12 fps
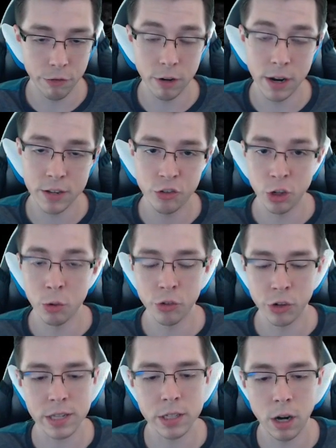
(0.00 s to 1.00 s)
for us, June
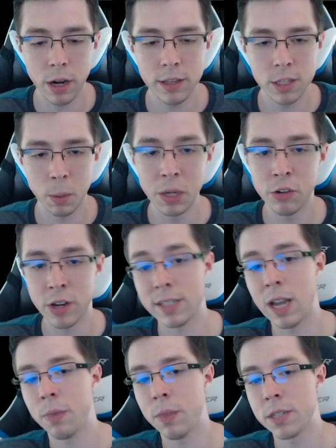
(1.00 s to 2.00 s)
just started, so we just
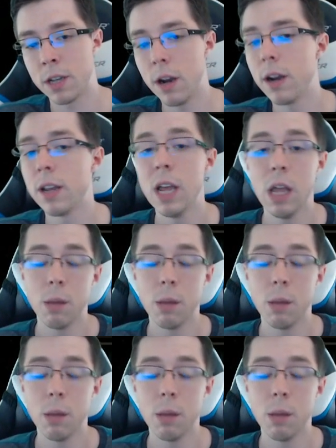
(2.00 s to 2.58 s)
got this card.